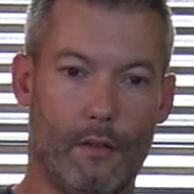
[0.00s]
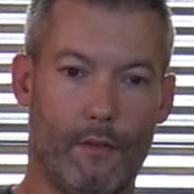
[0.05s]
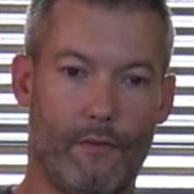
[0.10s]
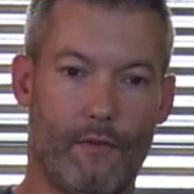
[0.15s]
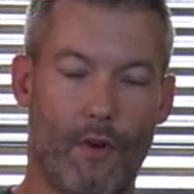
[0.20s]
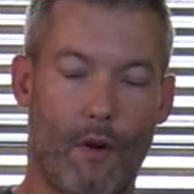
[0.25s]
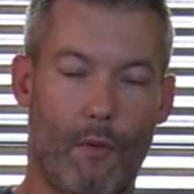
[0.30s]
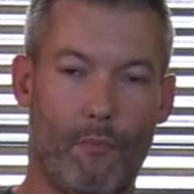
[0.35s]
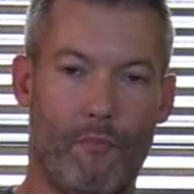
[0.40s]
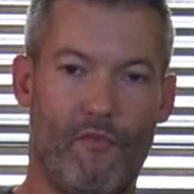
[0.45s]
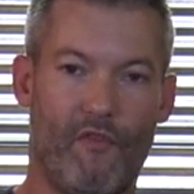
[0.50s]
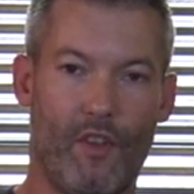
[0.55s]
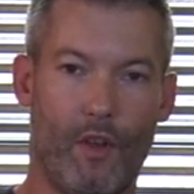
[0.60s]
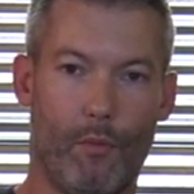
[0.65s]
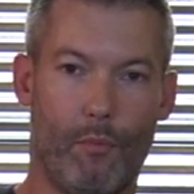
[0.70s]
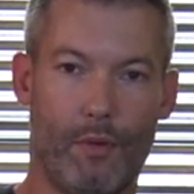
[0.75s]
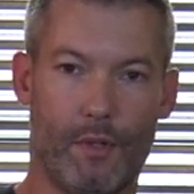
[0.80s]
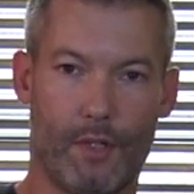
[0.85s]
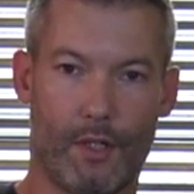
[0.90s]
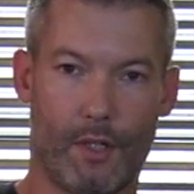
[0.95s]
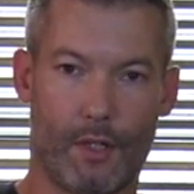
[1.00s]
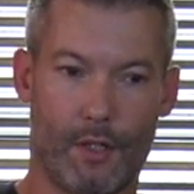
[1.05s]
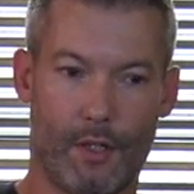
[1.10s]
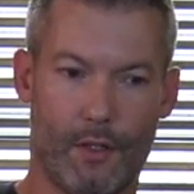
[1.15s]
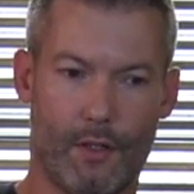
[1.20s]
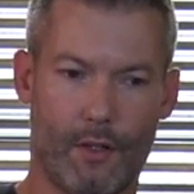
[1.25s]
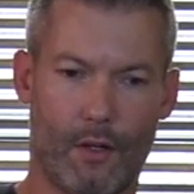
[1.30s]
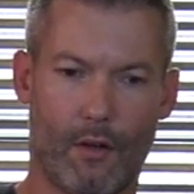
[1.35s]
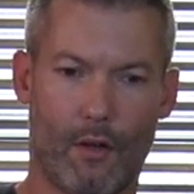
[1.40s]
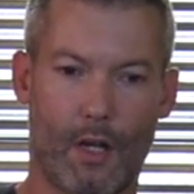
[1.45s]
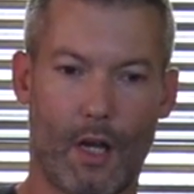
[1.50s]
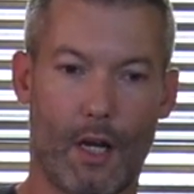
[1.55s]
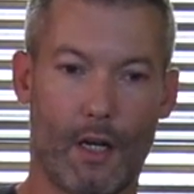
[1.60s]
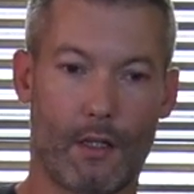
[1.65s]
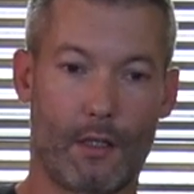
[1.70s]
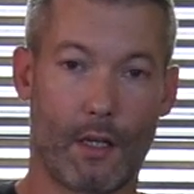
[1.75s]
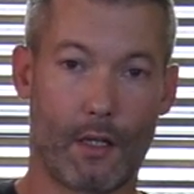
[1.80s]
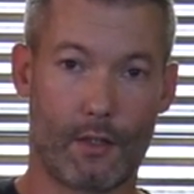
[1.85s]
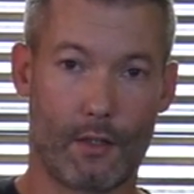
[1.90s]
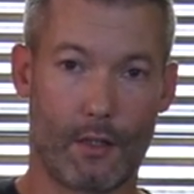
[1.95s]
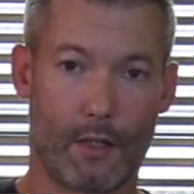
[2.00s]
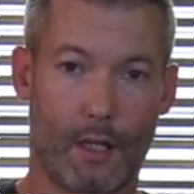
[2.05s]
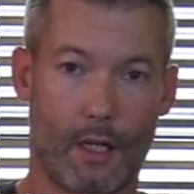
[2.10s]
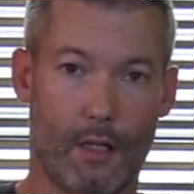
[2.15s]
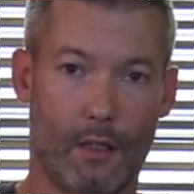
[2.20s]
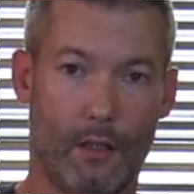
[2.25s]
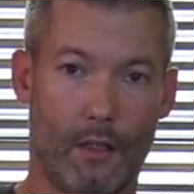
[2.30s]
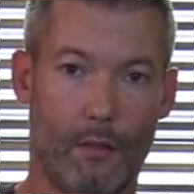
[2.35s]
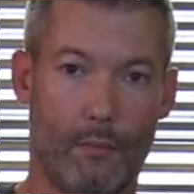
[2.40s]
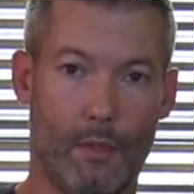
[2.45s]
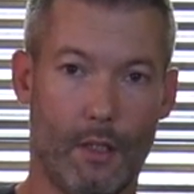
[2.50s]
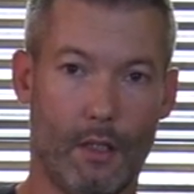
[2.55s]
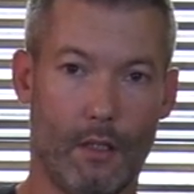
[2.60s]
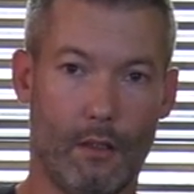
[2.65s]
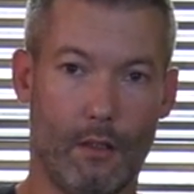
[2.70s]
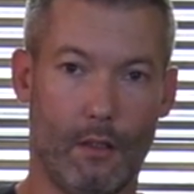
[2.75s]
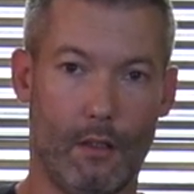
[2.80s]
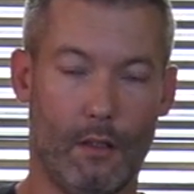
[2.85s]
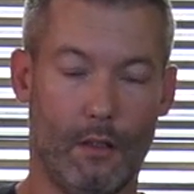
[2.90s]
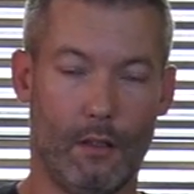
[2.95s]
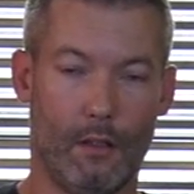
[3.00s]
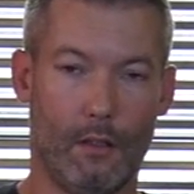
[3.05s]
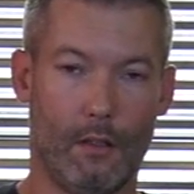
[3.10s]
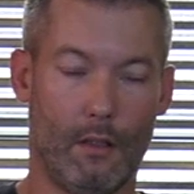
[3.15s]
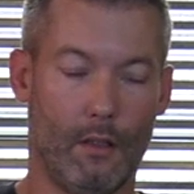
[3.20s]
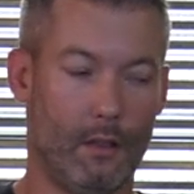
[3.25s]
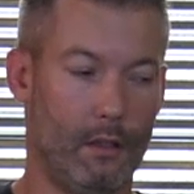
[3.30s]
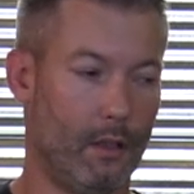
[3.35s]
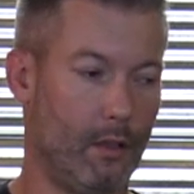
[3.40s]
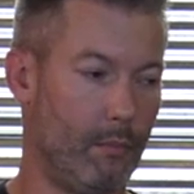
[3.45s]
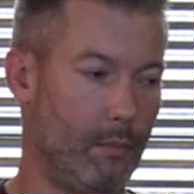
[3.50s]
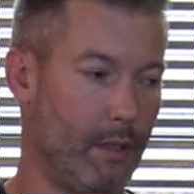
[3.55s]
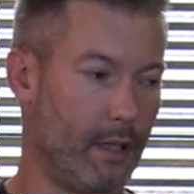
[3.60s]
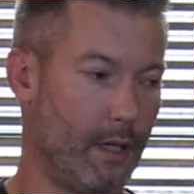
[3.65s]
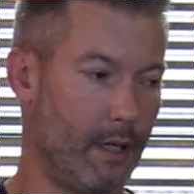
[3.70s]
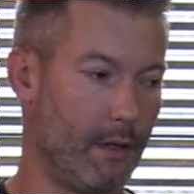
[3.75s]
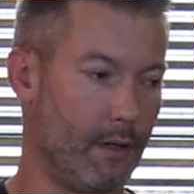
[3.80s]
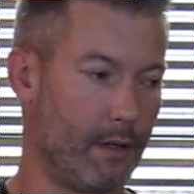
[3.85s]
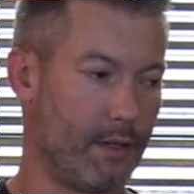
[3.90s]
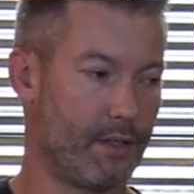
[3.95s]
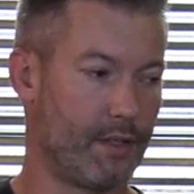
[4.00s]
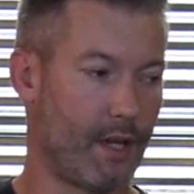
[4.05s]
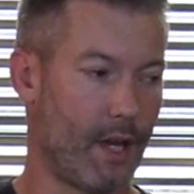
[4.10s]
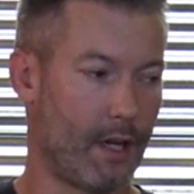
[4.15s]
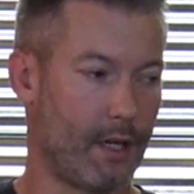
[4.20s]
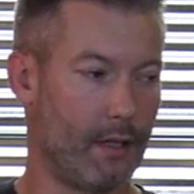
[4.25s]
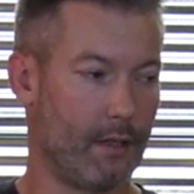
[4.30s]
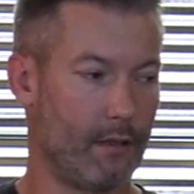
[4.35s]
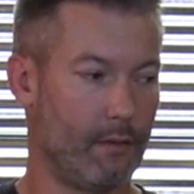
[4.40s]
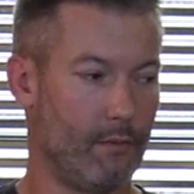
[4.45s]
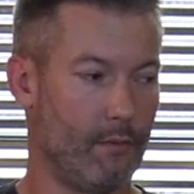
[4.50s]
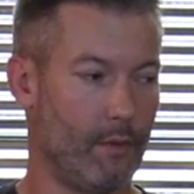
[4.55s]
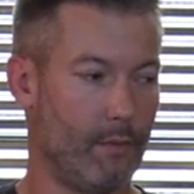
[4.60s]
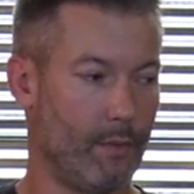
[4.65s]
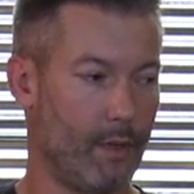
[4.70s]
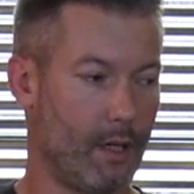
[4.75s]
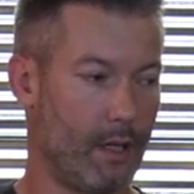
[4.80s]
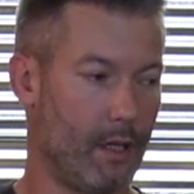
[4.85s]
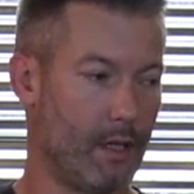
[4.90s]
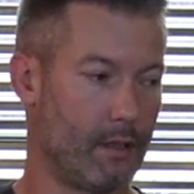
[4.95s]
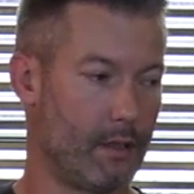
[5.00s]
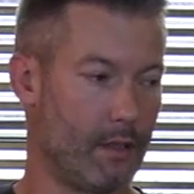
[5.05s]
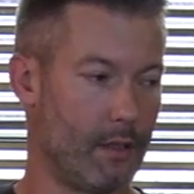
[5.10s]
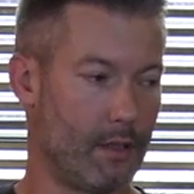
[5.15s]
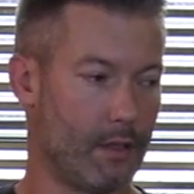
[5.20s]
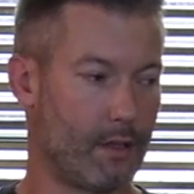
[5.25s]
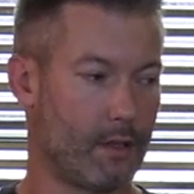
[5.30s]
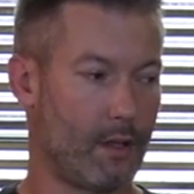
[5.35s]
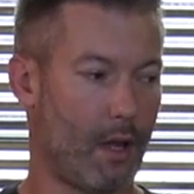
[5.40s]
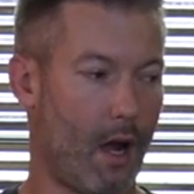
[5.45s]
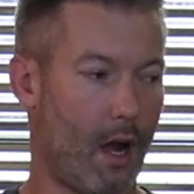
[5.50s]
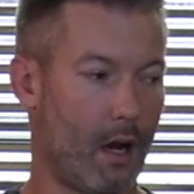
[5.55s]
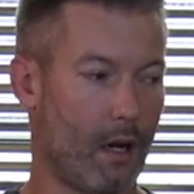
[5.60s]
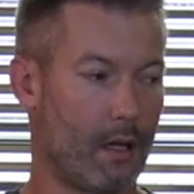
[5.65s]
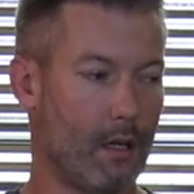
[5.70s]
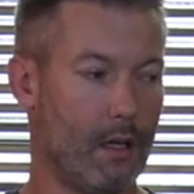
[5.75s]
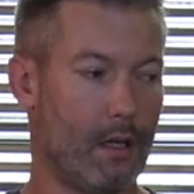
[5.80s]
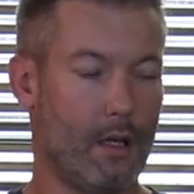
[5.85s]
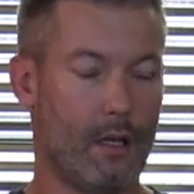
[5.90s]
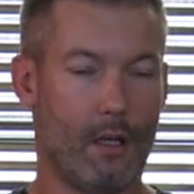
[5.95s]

from field positions. And I'll kind of touch on that a little bit here in a second when we get to the stock.